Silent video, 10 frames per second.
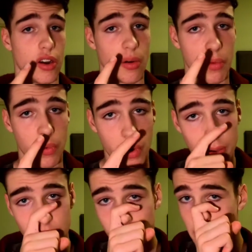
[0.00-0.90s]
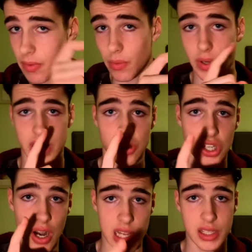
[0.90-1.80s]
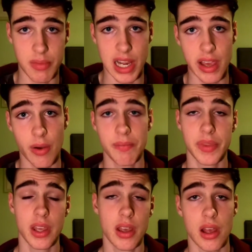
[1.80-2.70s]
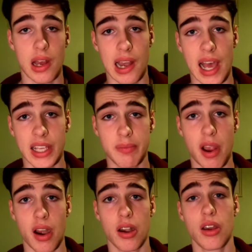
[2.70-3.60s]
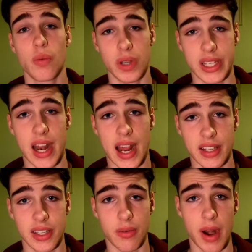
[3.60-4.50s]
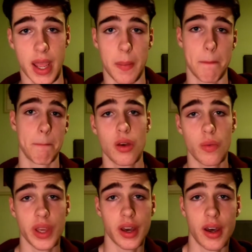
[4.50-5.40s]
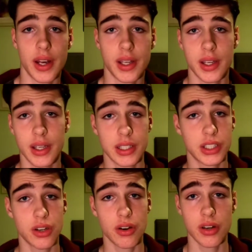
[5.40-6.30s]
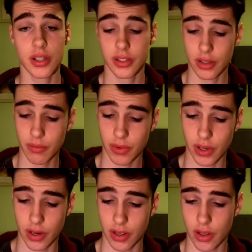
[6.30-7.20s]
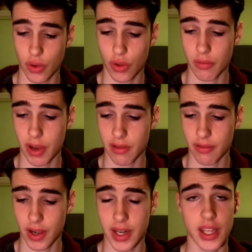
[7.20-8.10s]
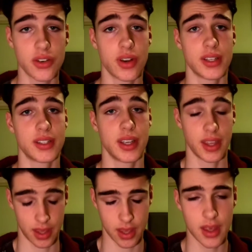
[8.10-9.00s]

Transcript: Number one, we did Charli D'Amelio. Last part, we did Addison Rae. We got certain someone who you might find interesting.